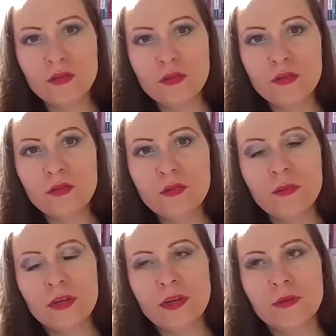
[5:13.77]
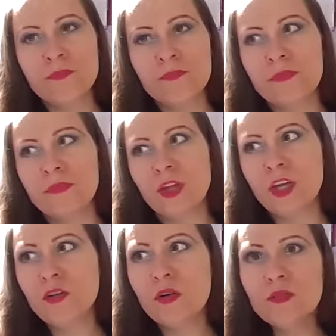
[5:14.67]
also um,
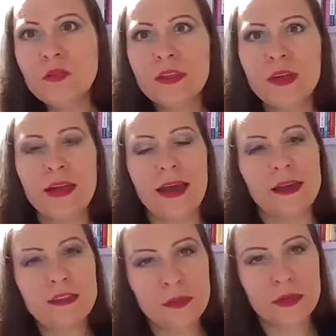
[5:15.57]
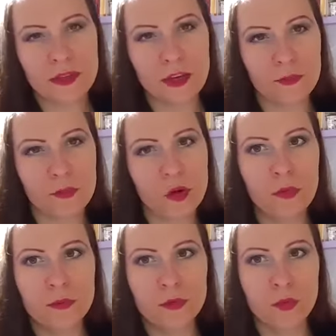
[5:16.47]
not only that expats have
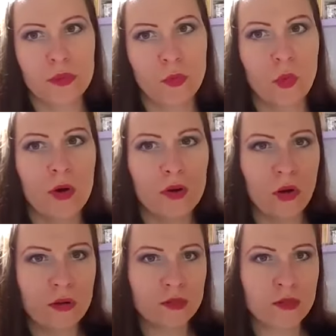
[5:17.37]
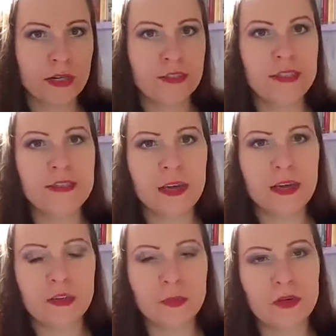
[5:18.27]
problems with the work contract
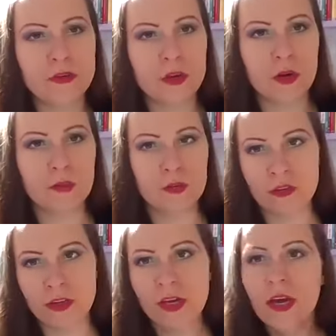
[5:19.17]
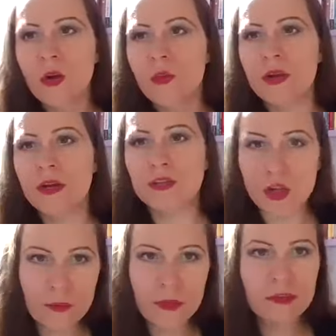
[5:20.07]
details, because obviously we
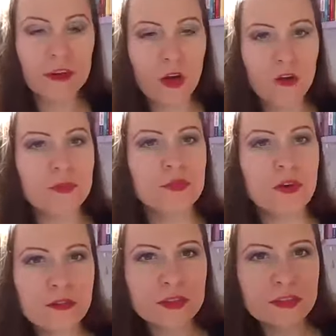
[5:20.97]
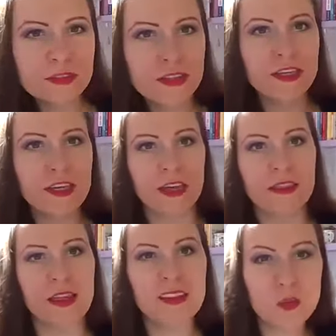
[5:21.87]
Germans love bureaucracy,
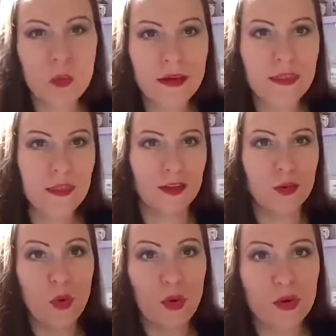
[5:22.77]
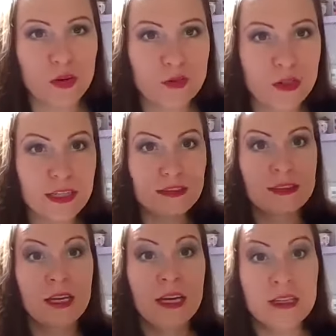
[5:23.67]
and that's why the work contracts
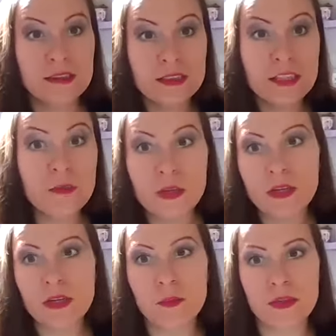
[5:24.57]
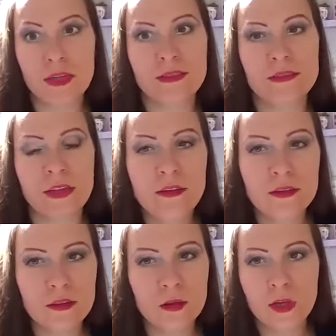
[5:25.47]
seem a little bit
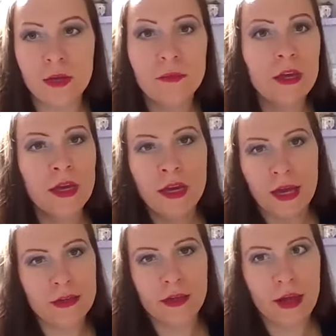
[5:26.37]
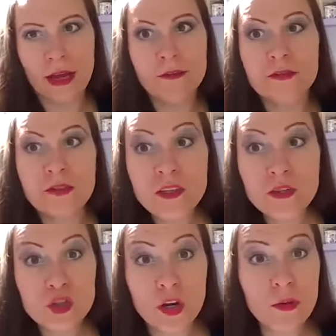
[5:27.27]
extended sometimes. And I've
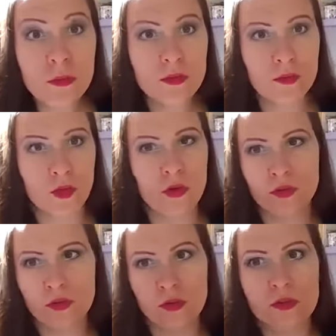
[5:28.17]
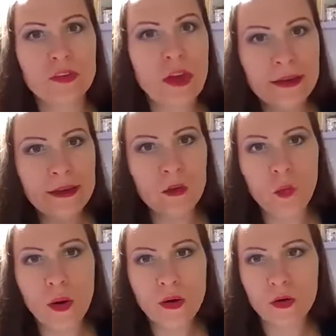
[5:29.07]
seen Germans also signing
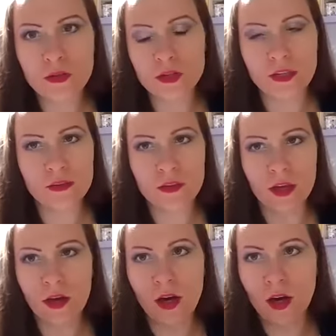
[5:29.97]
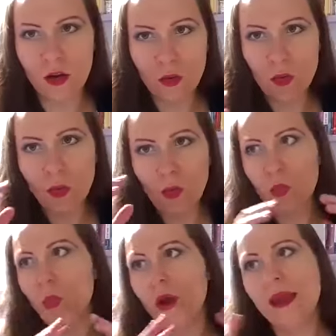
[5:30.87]
work contracts that are
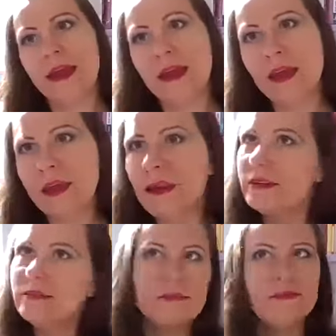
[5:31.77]
way